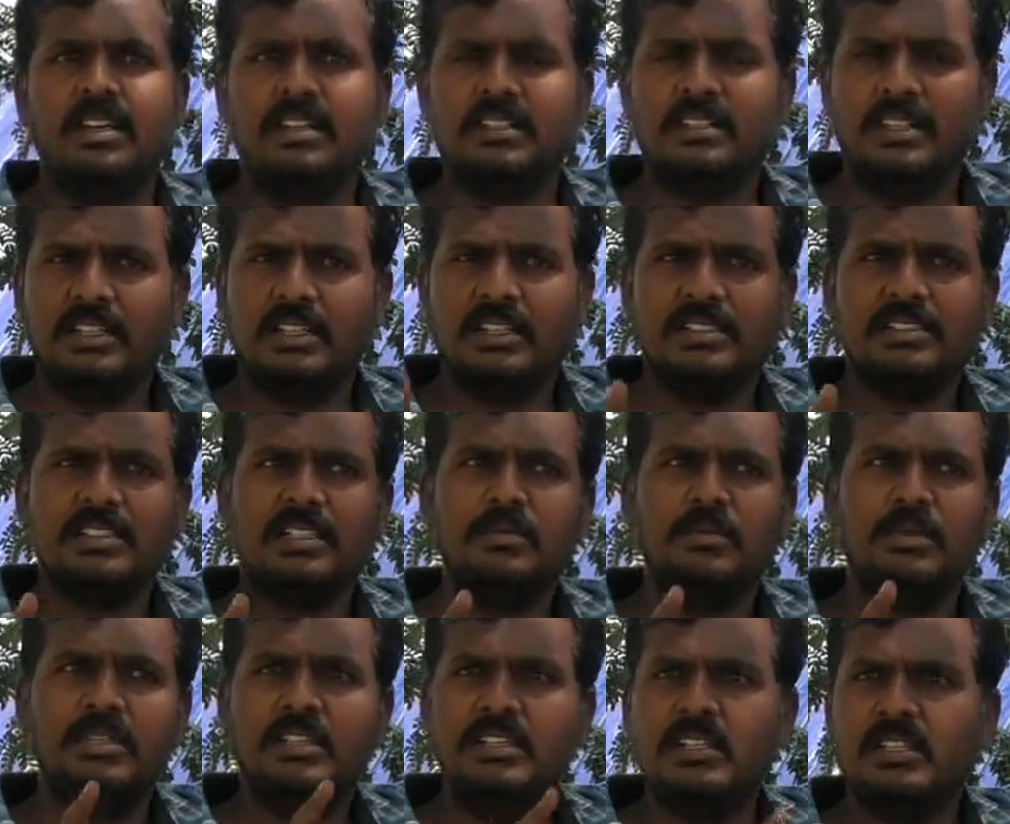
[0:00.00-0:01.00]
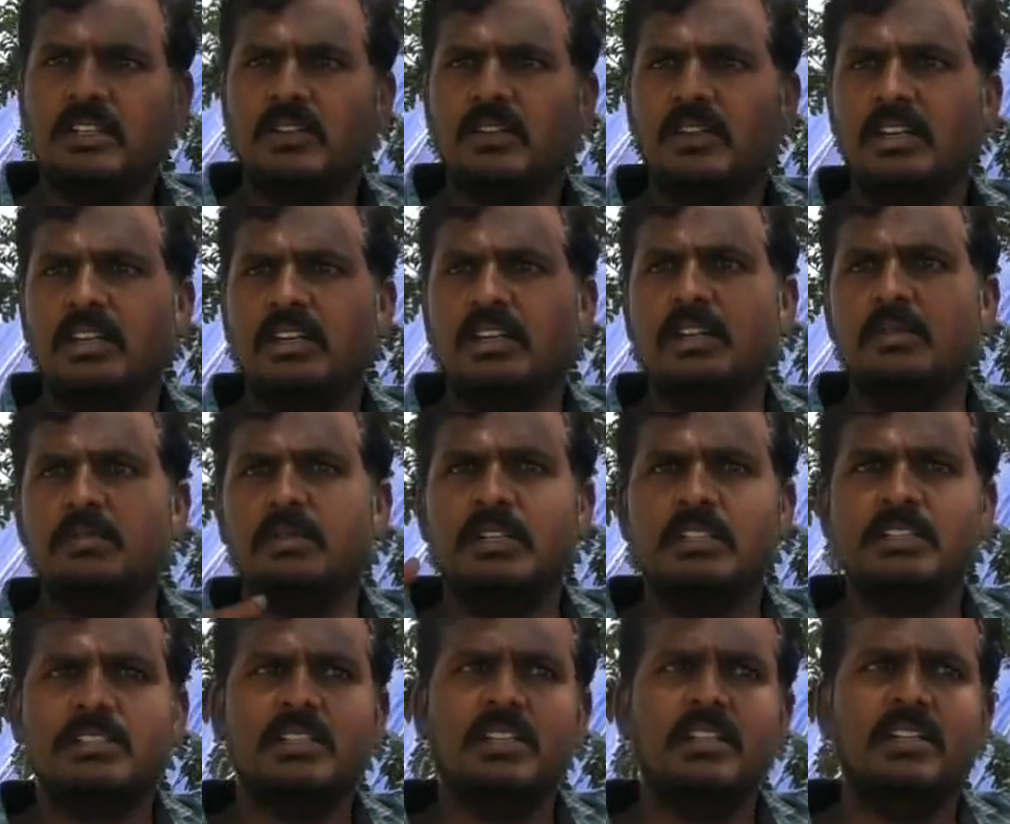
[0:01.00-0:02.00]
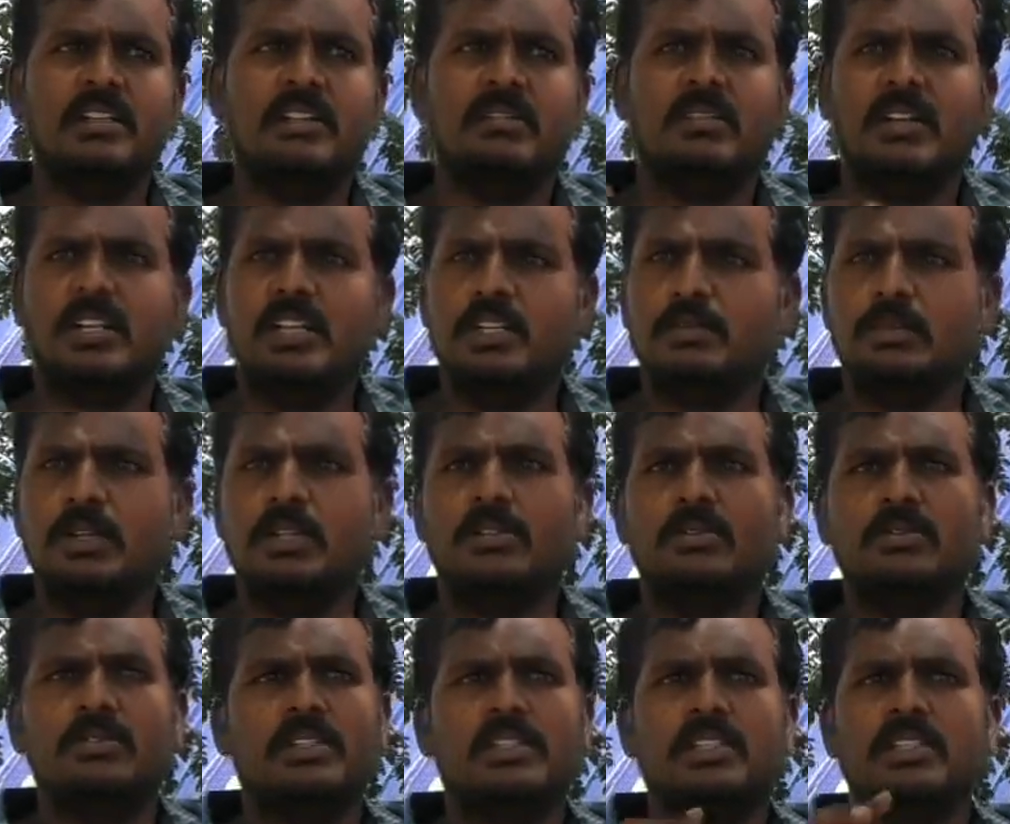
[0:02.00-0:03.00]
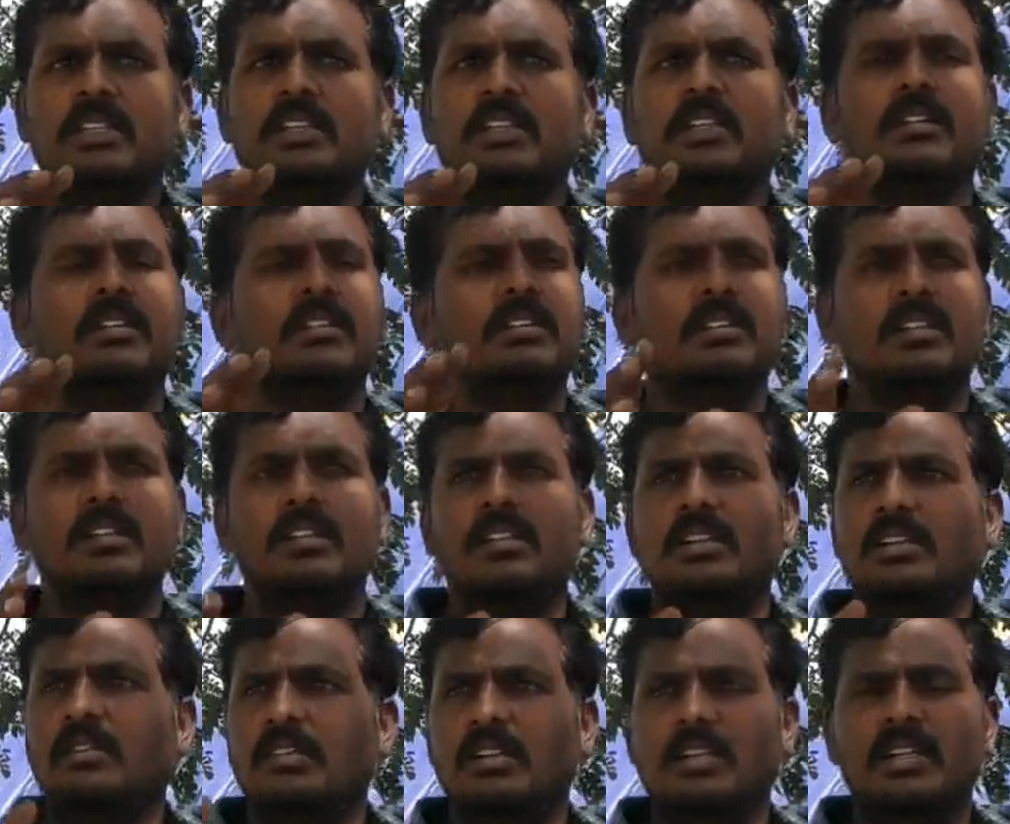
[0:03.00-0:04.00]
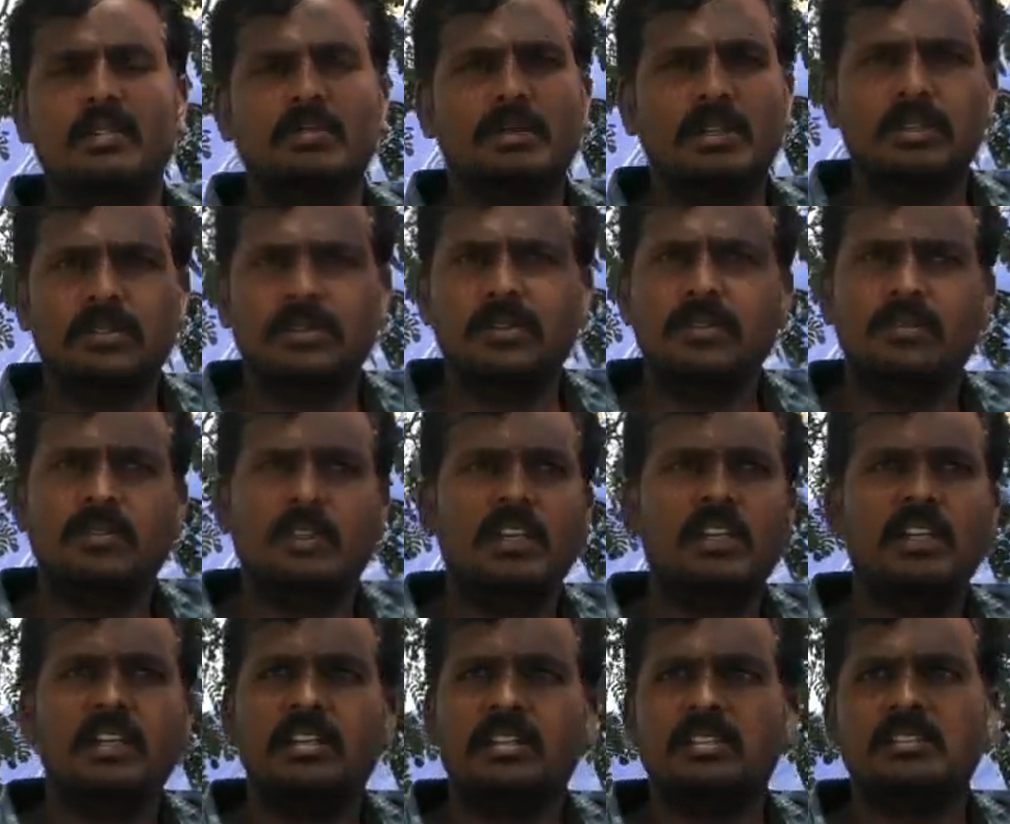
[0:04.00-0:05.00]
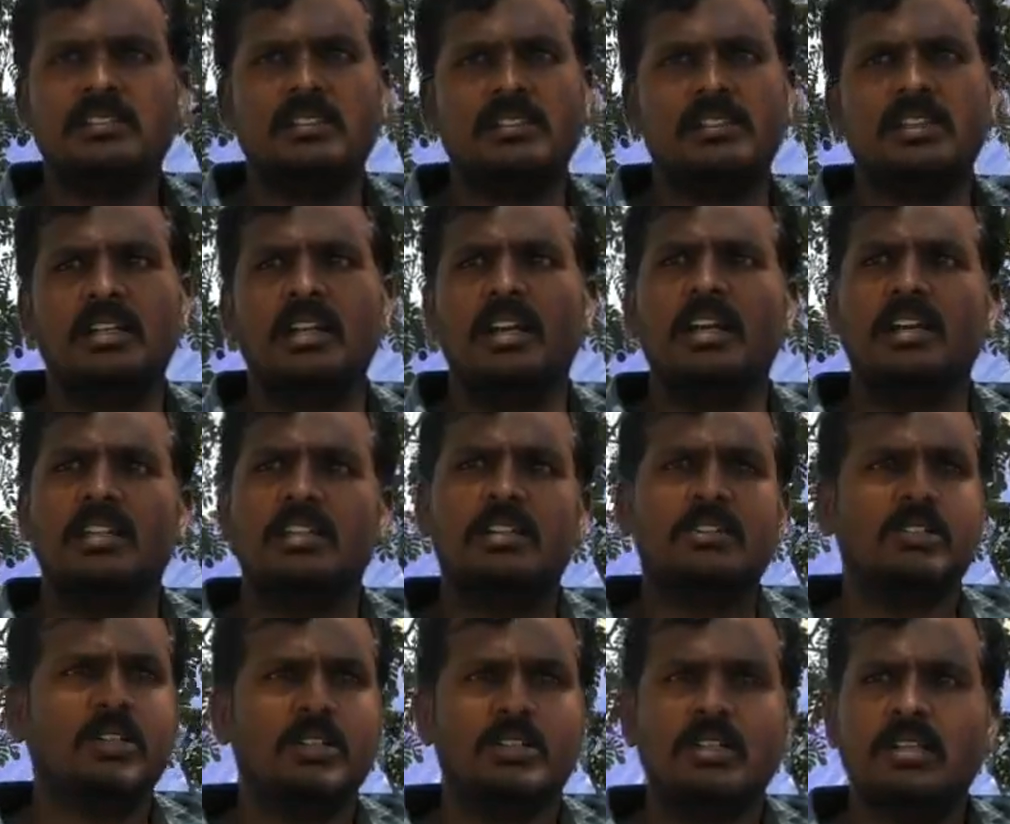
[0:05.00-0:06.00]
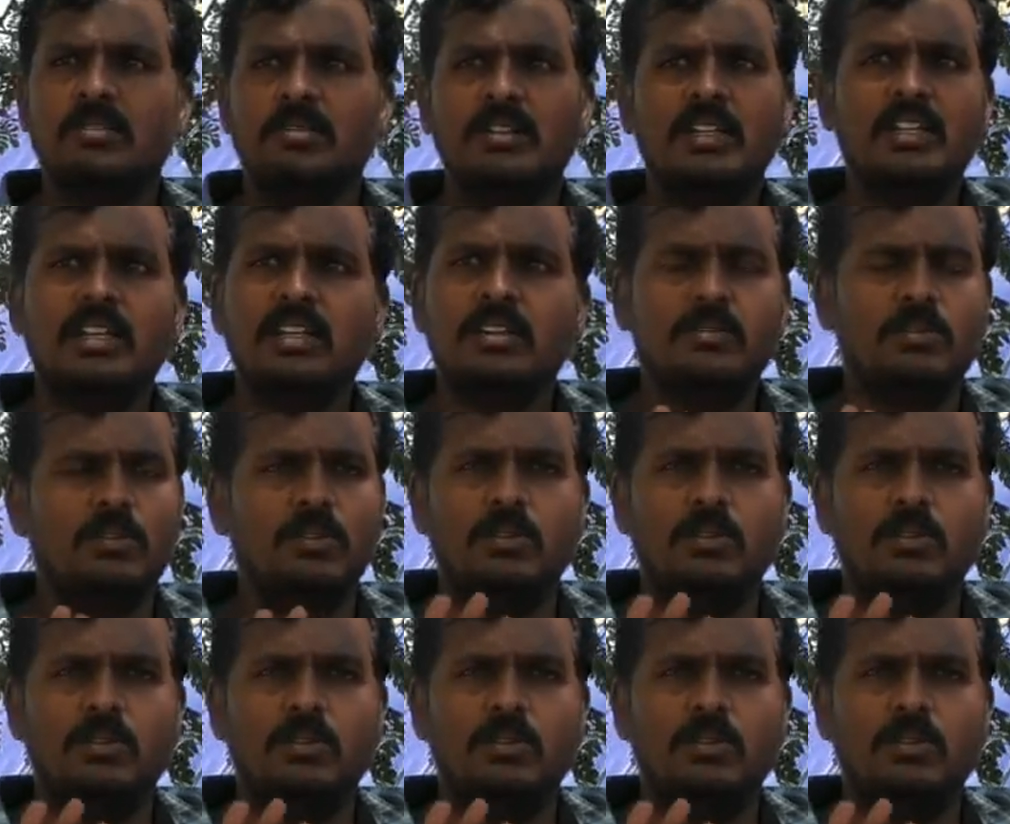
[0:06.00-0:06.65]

that doesn't mean that 20 plus 10 divided by 2 30 divided by 2 15 liters the daughter will give.